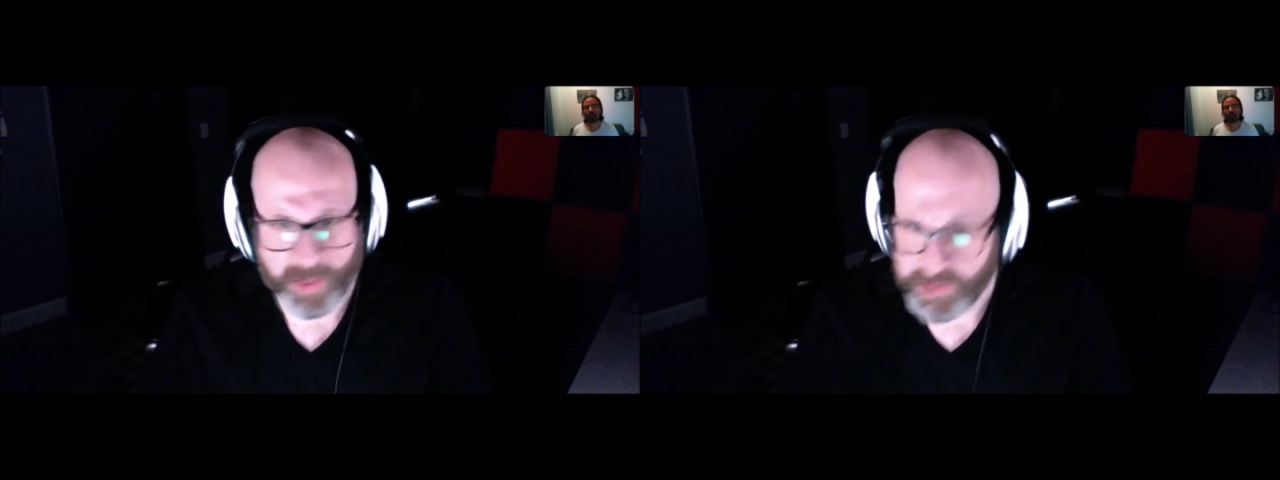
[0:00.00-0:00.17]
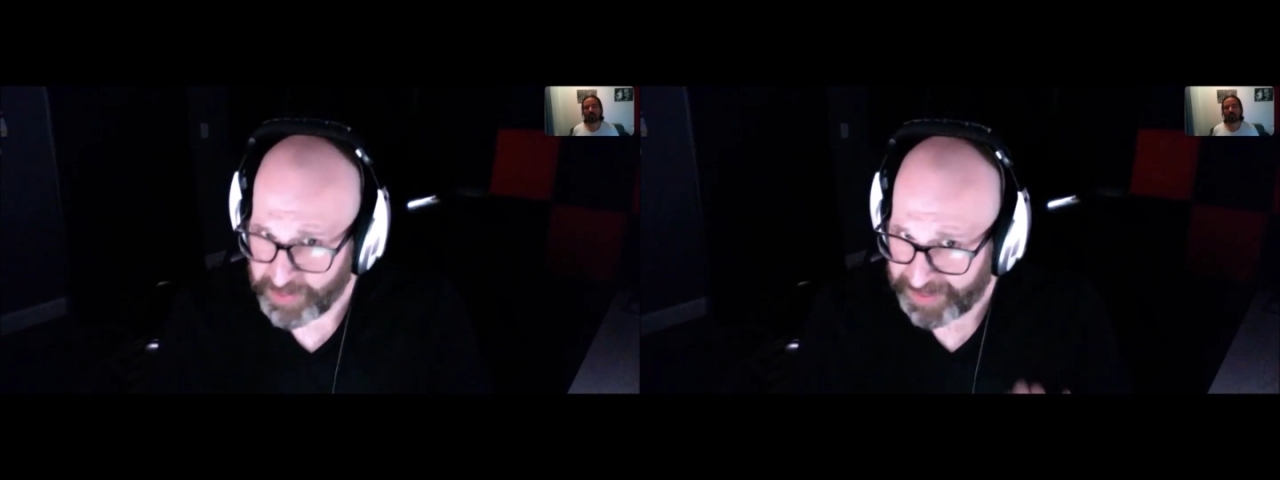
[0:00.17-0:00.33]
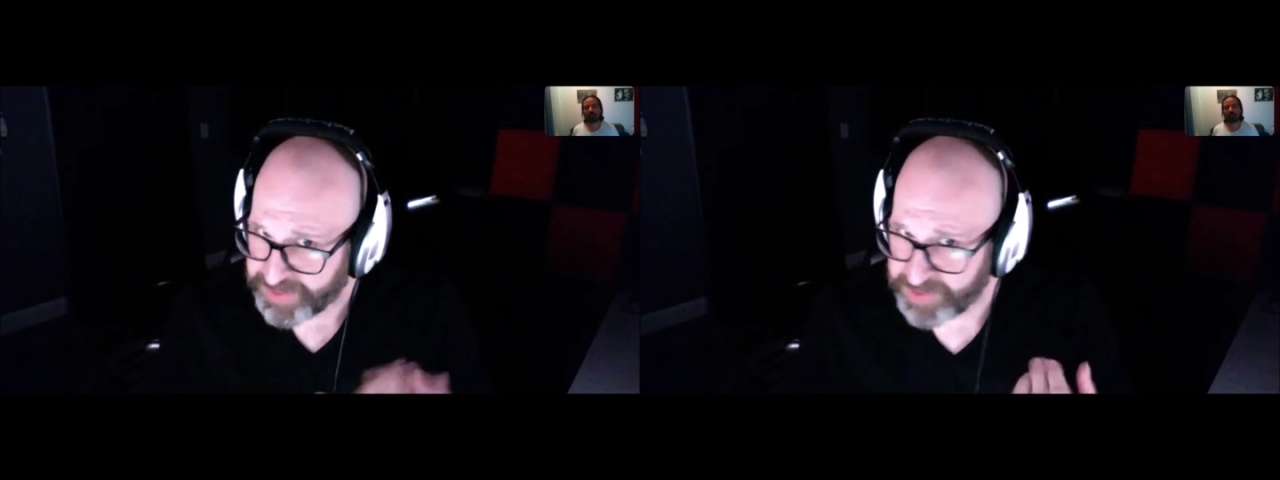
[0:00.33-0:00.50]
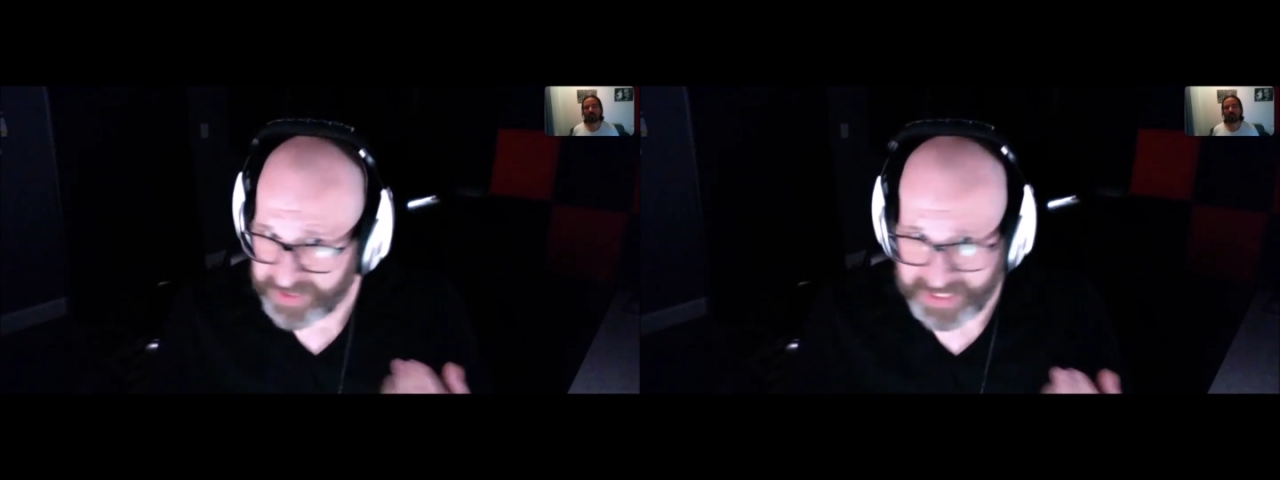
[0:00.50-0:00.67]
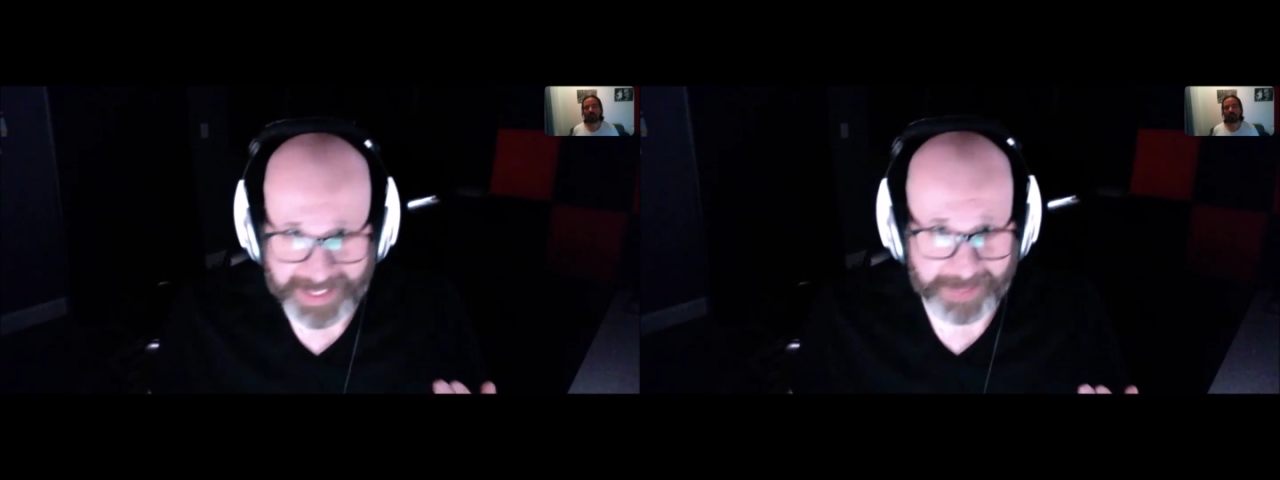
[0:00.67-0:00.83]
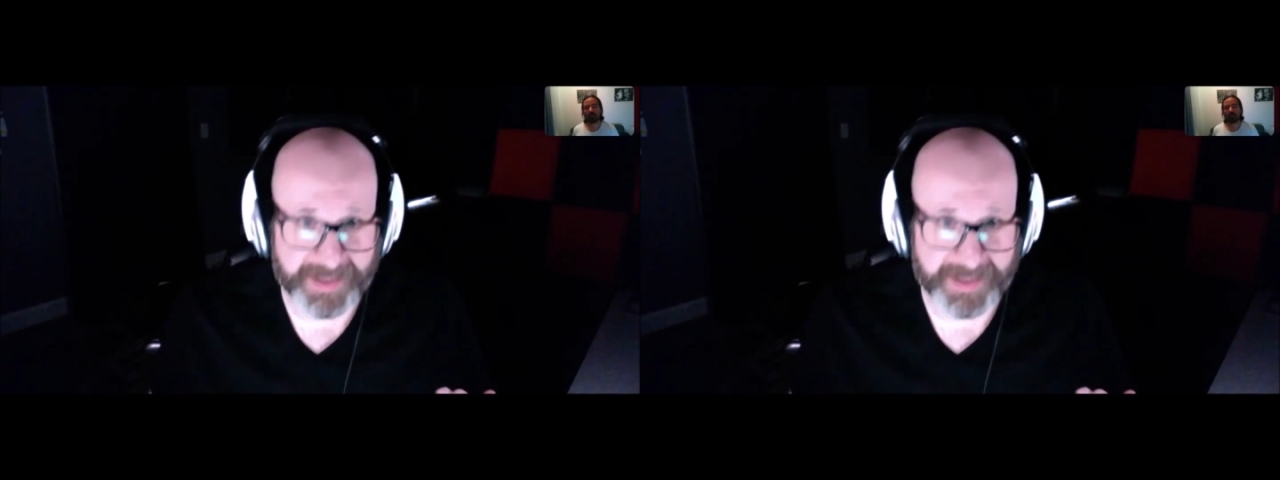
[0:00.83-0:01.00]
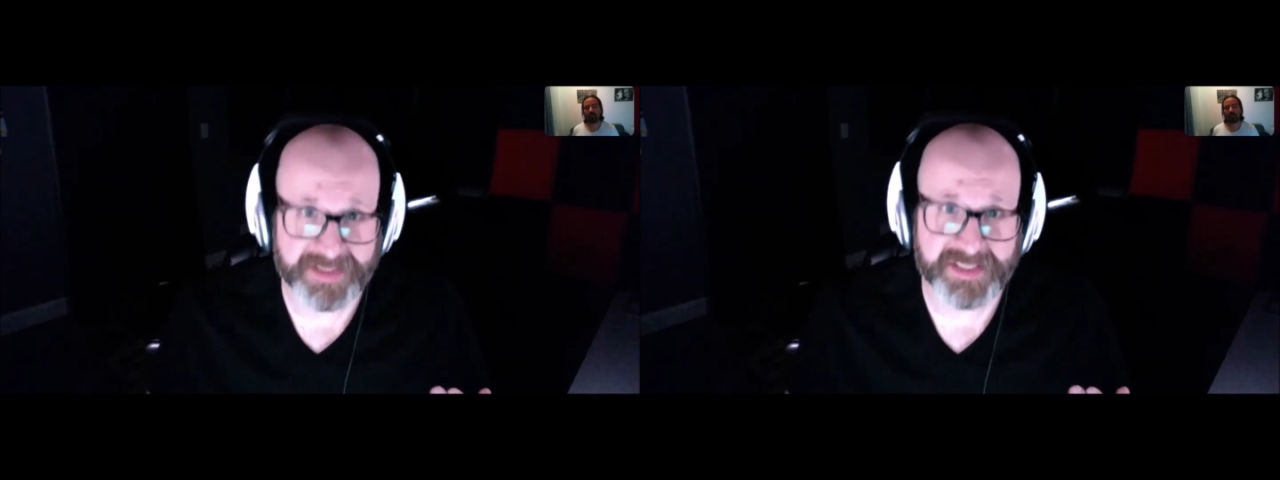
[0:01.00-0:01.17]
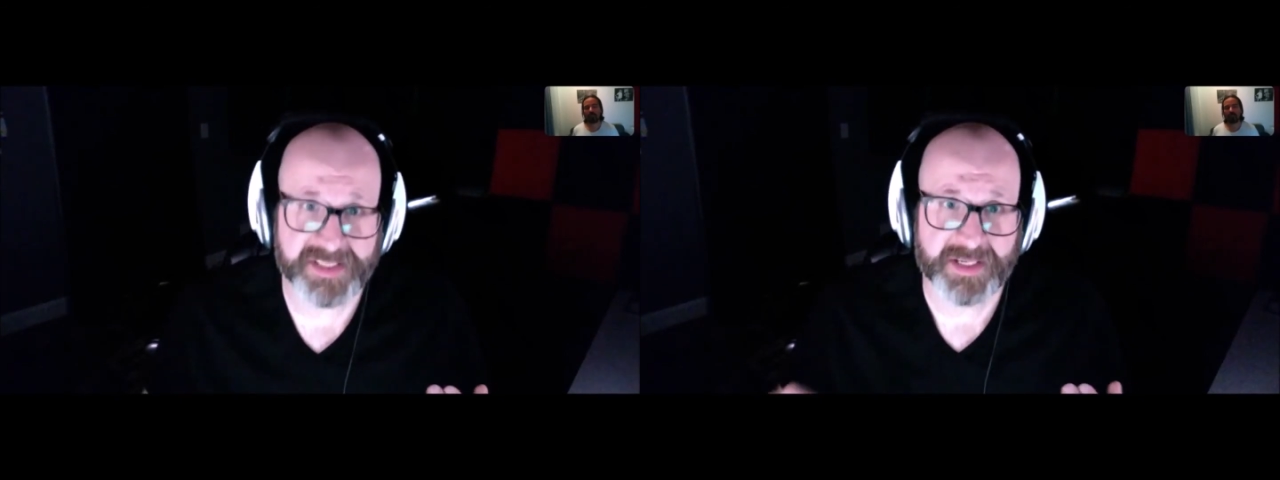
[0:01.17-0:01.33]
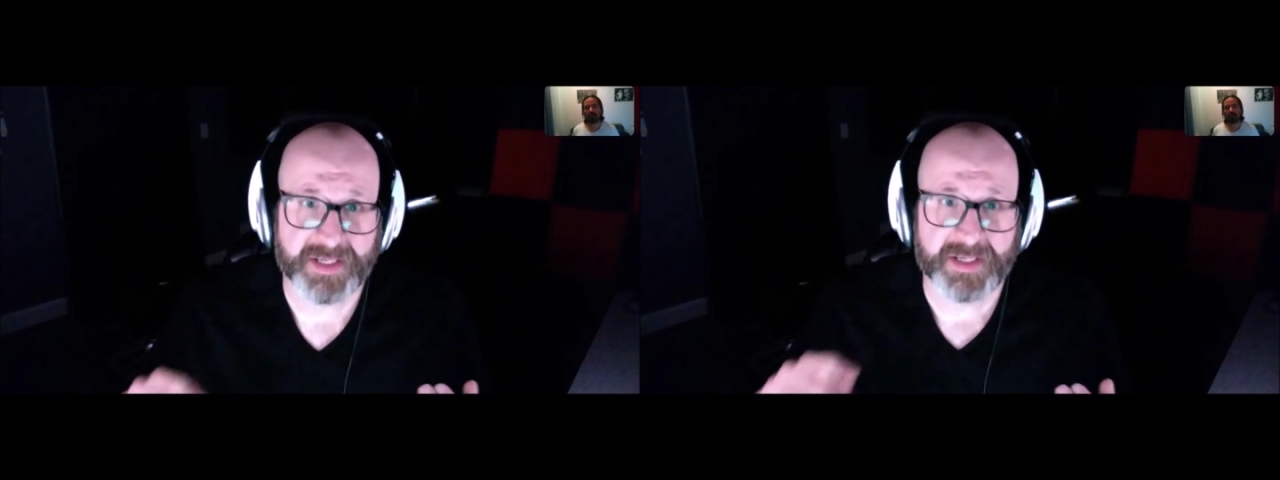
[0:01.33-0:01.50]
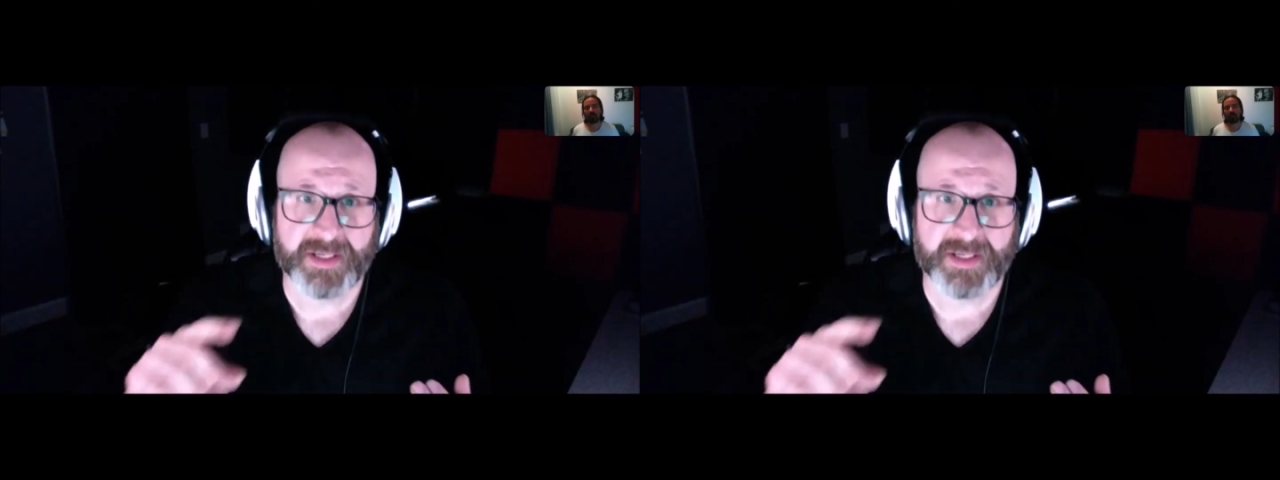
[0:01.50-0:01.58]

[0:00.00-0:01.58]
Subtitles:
also answer the comments.